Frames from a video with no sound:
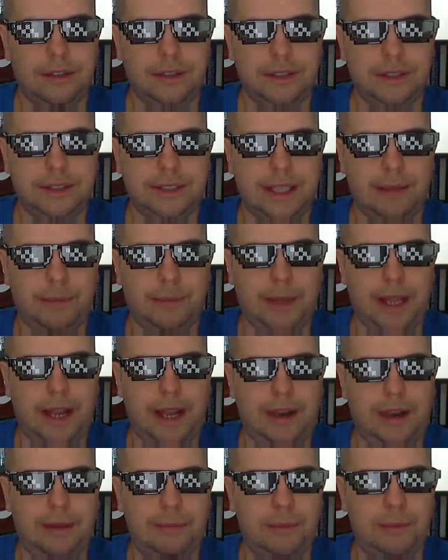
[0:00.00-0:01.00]
Some
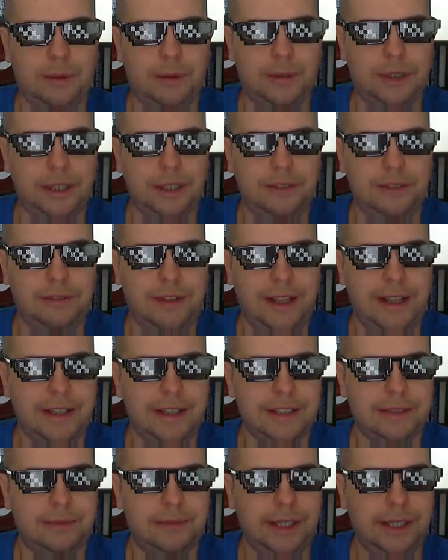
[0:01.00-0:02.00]
more
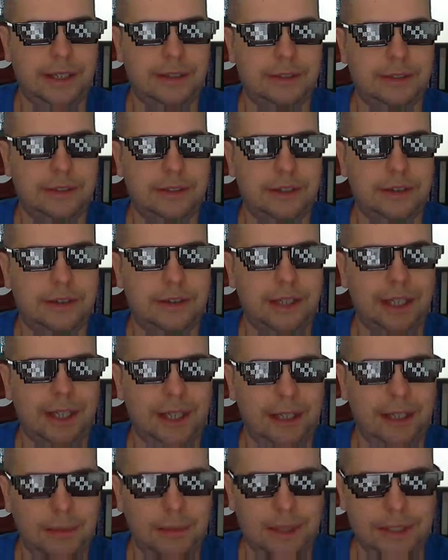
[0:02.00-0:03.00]
advanced wrinkle
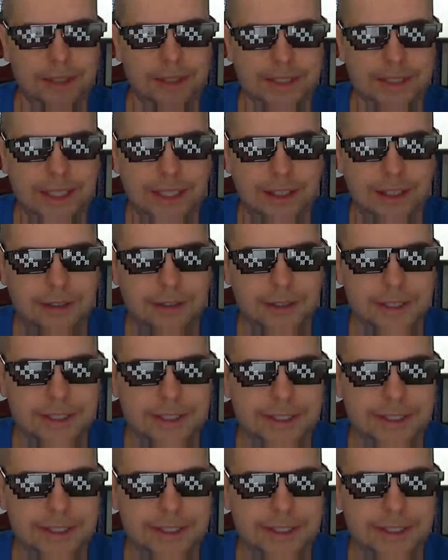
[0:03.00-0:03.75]
cream. Single